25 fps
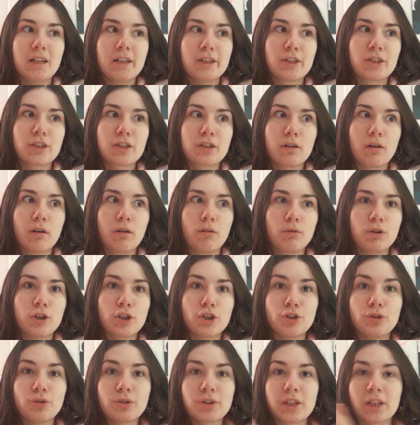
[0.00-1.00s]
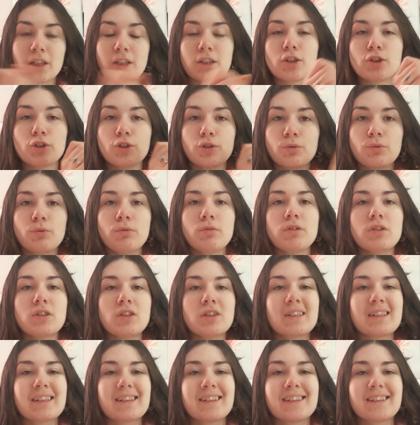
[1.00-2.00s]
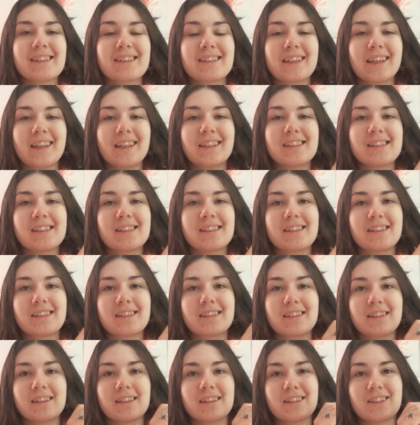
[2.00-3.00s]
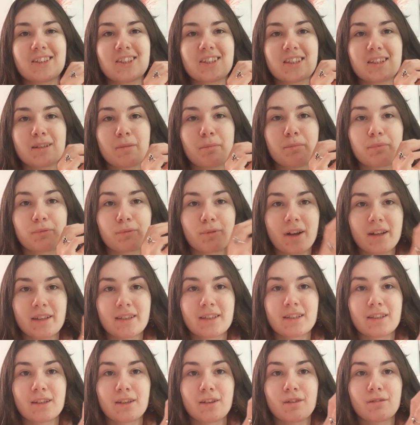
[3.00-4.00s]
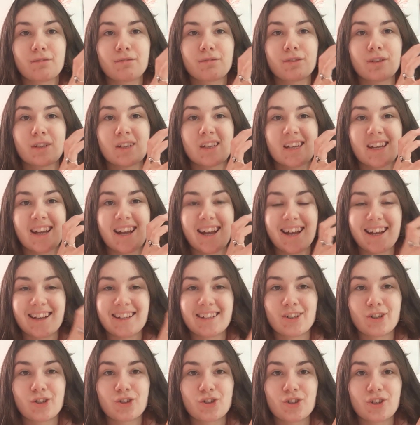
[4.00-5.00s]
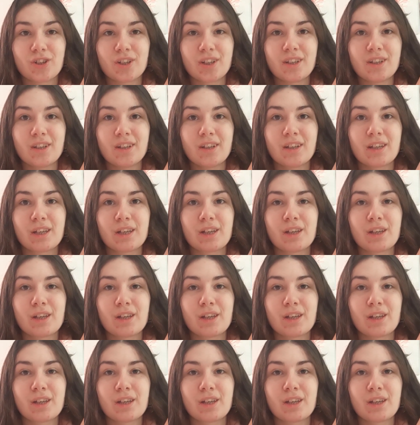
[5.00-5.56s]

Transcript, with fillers: So you can use Satan's suppressive energy